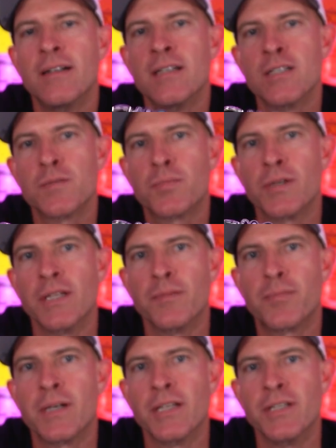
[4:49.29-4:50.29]
it's
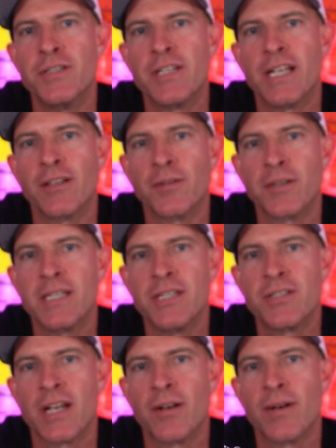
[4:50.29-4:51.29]
pretty legit little
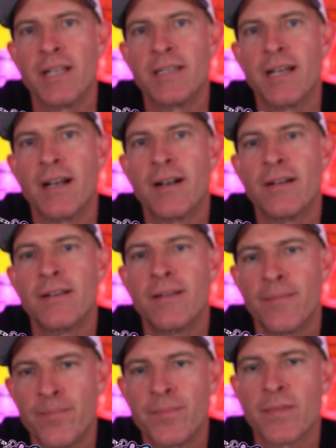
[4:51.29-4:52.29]
keychain right there.
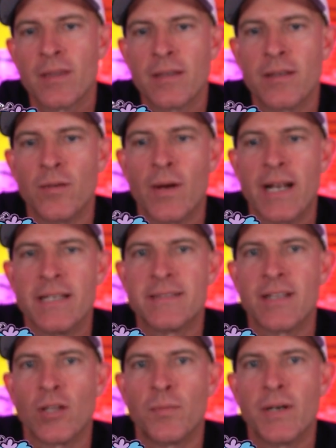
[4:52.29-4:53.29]
Good way to
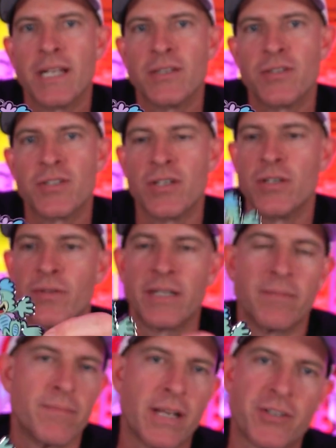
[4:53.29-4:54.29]
celebrate the shoe
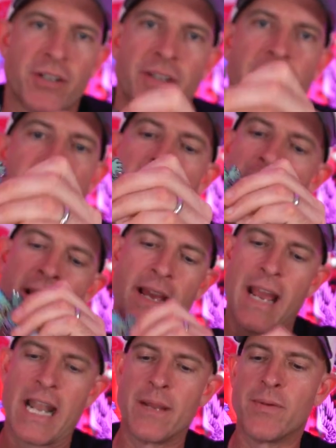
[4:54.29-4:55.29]
and make sure that
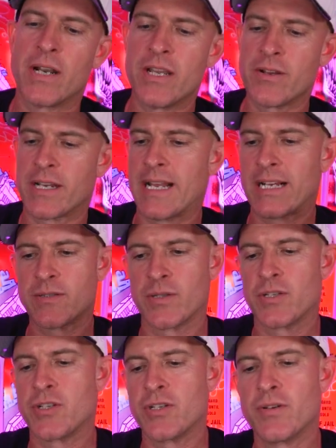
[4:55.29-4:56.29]
anybody who connects with
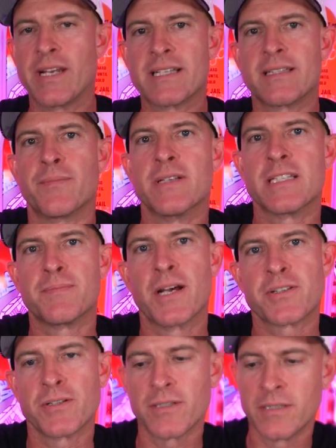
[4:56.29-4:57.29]
the shoe gets something
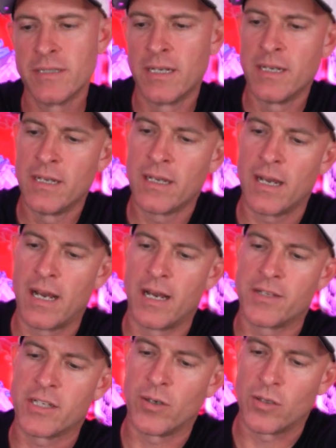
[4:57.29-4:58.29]
special
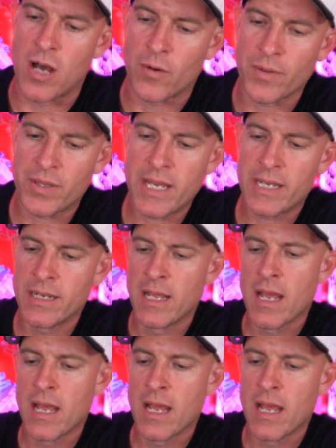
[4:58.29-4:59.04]
to go along with it.